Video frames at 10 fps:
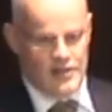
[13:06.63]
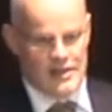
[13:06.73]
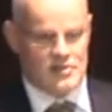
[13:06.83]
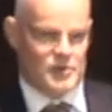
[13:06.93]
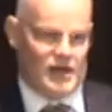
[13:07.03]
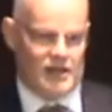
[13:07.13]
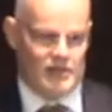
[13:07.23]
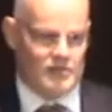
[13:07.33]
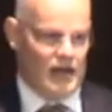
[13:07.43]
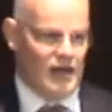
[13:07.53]
These
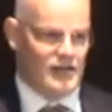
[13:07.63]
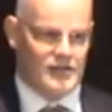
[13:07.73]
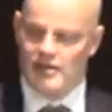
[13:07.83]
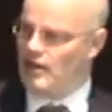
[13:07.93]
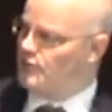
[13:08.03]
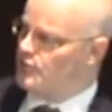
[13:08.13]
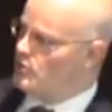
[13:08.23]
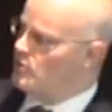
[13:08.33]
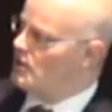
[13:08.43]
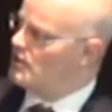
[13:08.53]
were a
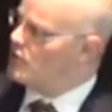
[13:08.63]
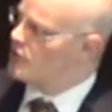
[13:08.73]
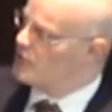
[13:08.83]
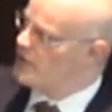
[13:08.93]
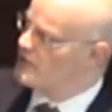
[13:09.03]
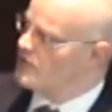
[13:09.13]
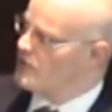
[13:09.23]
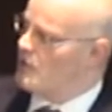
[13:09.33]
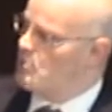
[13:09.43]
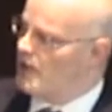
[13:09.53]
few concrete
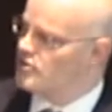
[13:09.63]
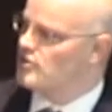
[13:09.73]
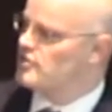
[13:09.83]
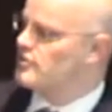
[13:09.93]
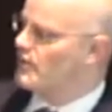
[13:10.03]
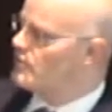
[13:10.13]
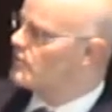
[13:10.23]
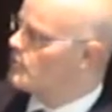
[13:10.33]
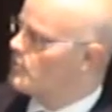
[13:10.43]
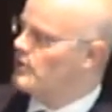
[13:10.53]
measures that
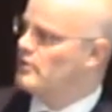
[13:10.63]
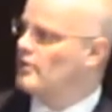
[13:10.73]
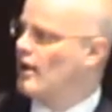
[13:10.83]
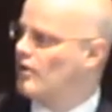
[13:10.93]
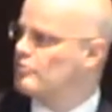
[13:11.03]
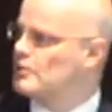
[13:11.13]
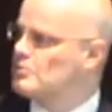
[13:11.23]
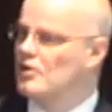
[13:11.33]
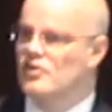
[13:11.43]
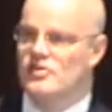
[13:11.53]
we have
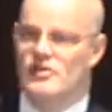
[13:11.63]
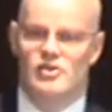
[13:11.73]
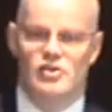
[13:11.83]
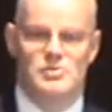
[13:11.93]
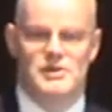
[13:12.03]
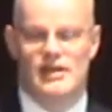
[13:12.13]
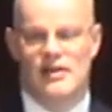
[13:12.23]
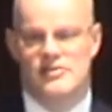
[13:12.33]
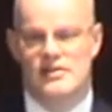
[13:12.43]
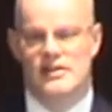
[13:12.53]
proposed on the European
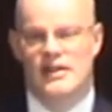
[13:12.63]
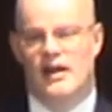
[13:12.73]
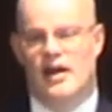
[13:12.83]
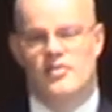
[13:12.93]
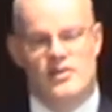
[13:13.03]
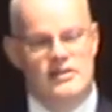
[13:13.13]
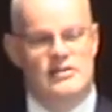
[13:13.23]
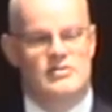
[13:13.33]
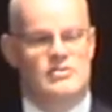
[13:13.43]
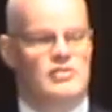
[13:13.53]
level. I think
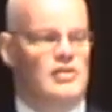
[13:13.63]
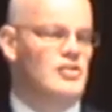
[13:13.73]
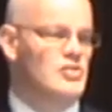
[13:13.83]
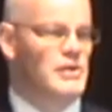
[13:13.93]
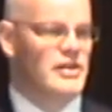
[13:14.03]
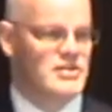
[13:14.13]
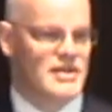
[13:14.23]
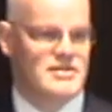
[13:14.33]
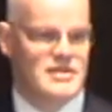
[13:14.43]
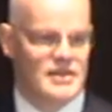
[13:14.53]
it could also make
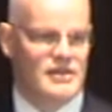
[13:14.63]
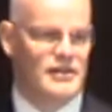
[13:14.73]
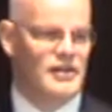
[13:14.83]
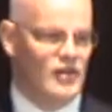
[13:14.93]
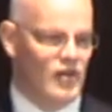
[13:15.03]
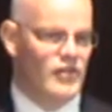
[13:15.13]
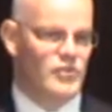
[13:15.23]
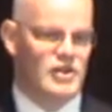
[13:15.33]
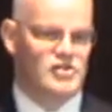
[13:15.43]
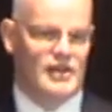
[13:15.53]
sense here on the
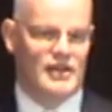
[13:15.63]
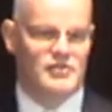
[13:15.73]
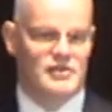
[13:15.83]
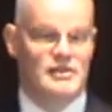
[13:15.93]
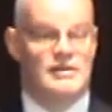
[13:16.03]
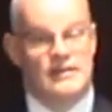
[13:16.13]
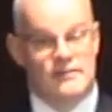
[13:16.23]
regional level.